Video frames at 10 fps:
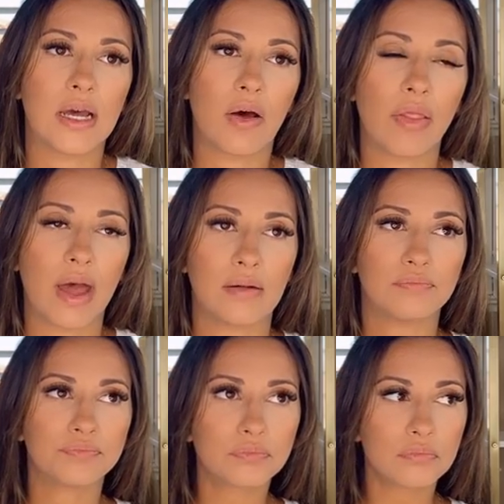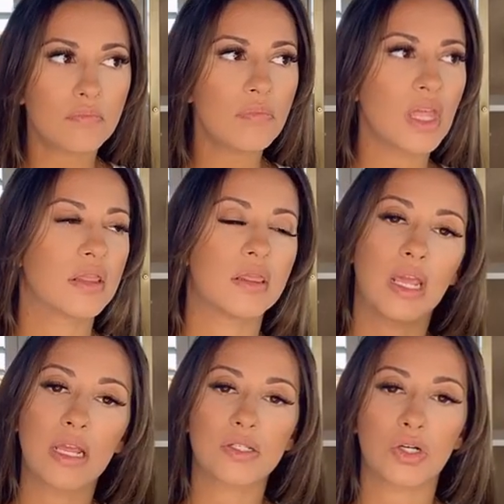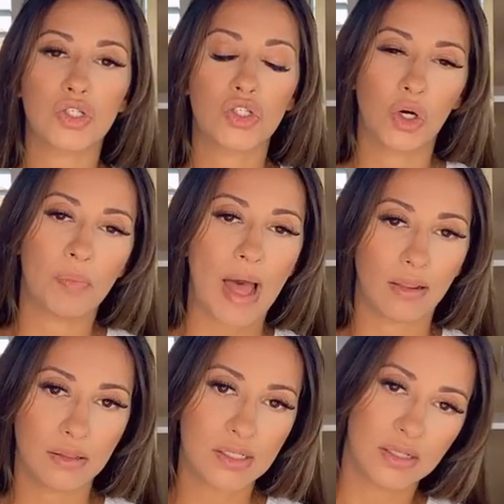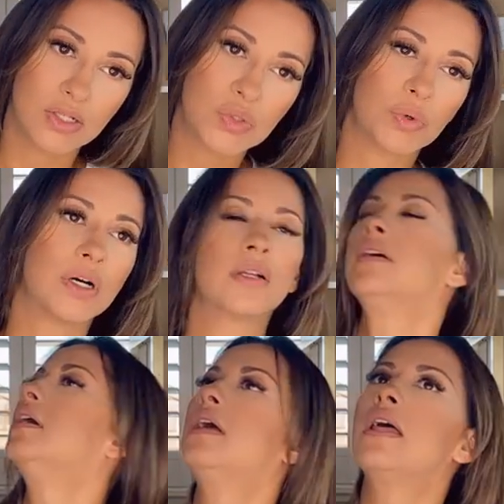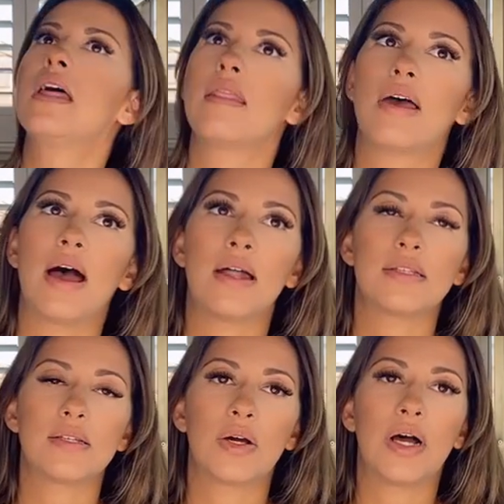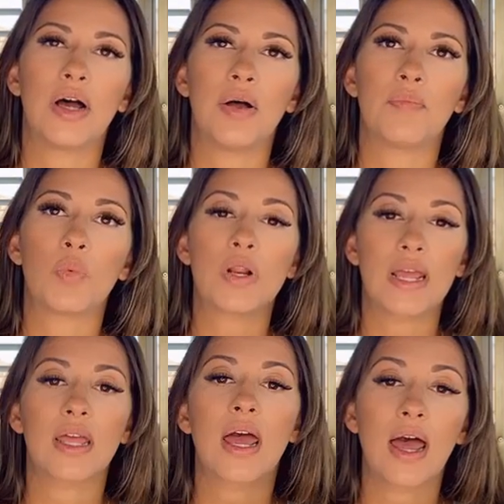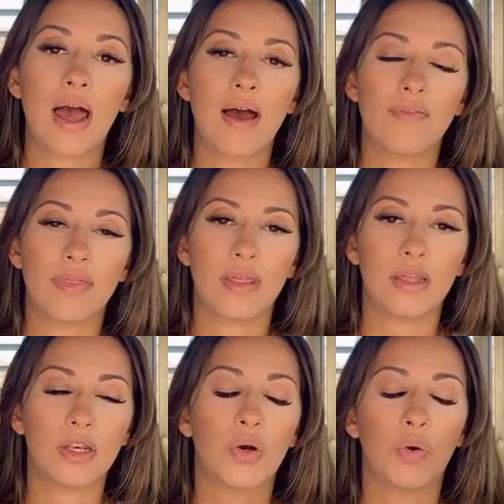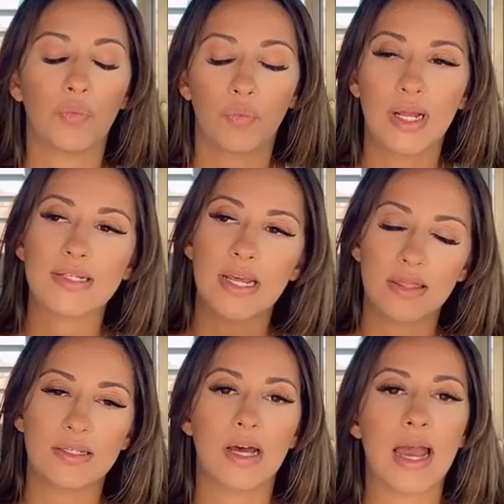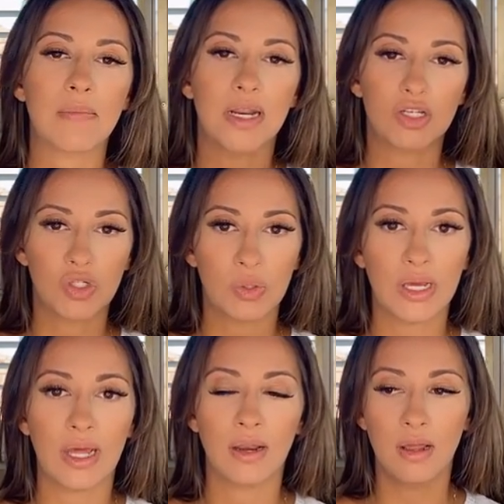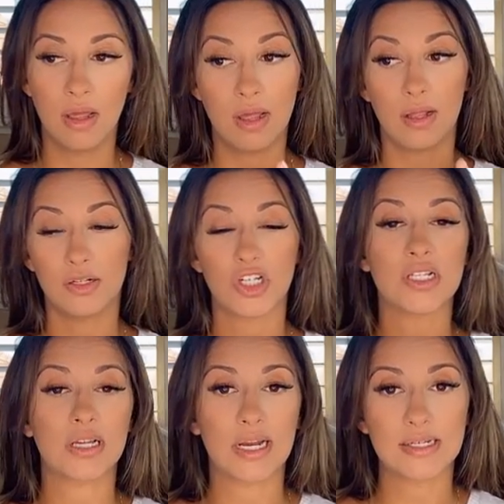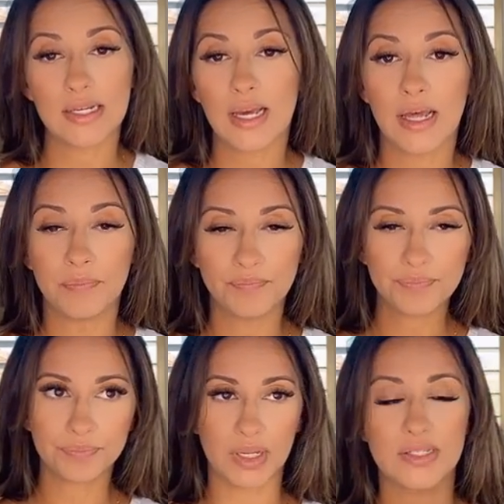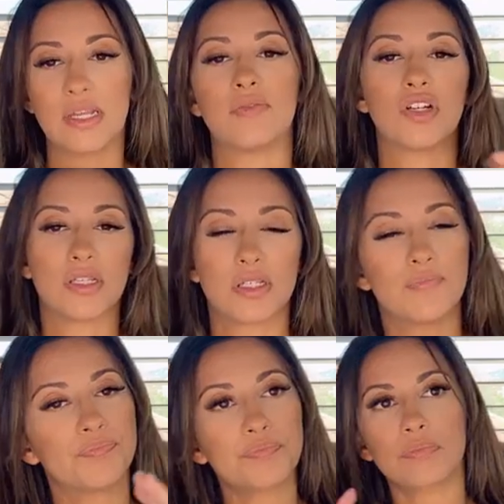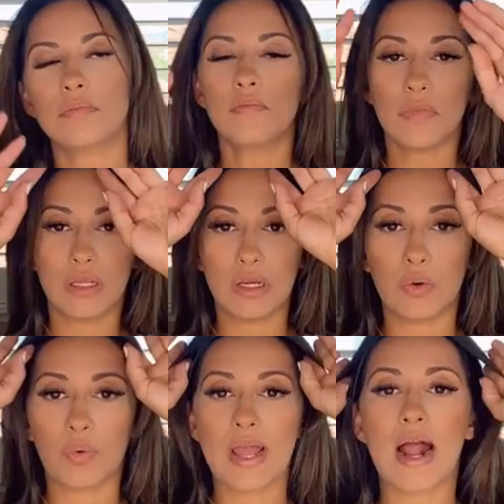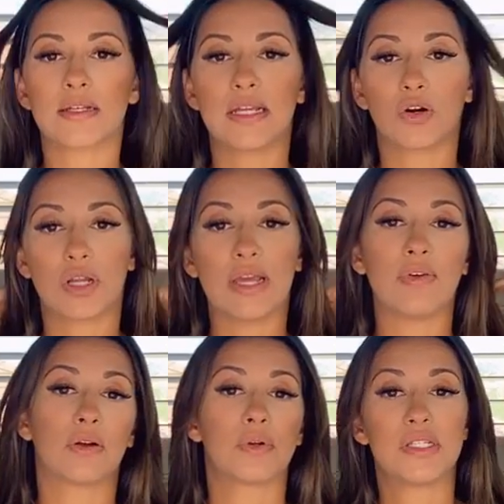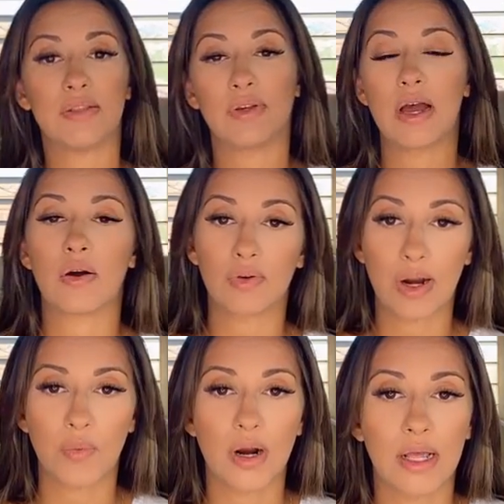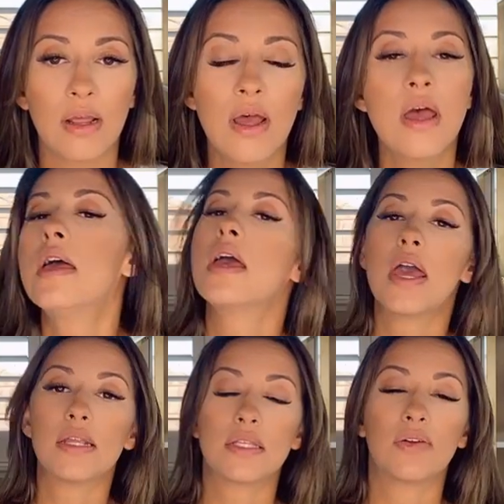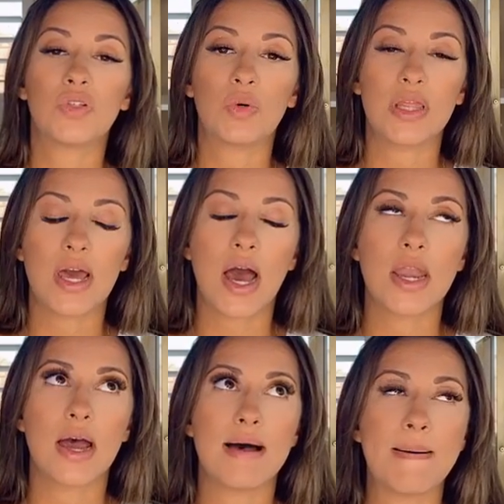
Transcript: now that things are so balanced in this world that when I have, when I take the time and I tune in, just like I did, instead of just, reacting or giving or receiving however I wanted, instead of doing that,